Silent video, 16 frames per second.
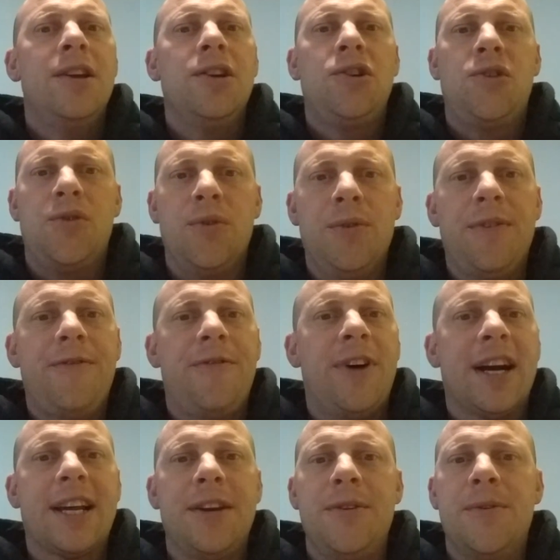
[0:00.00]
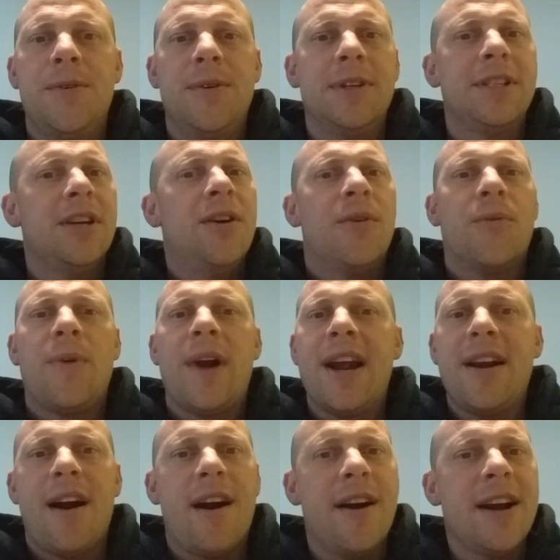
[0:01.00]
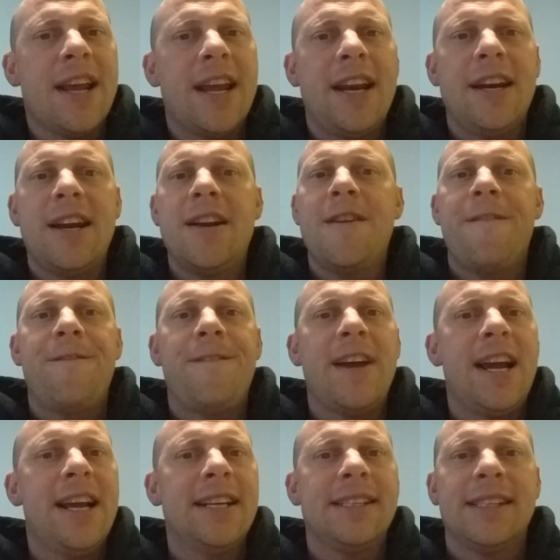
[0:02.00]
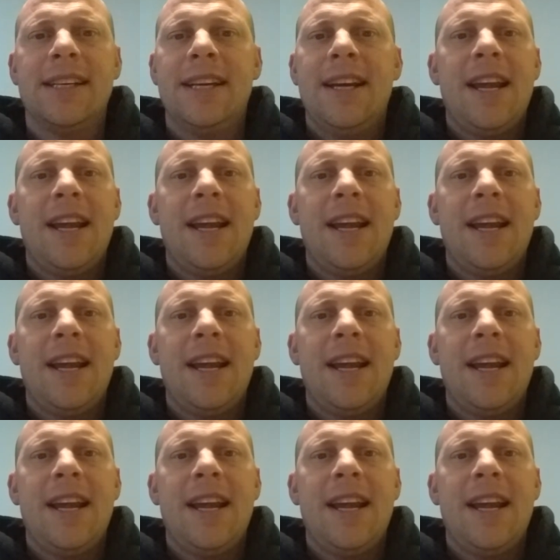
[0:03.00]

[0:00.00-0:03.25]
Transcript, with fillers: truth, fucking news, right hard hitting in your face.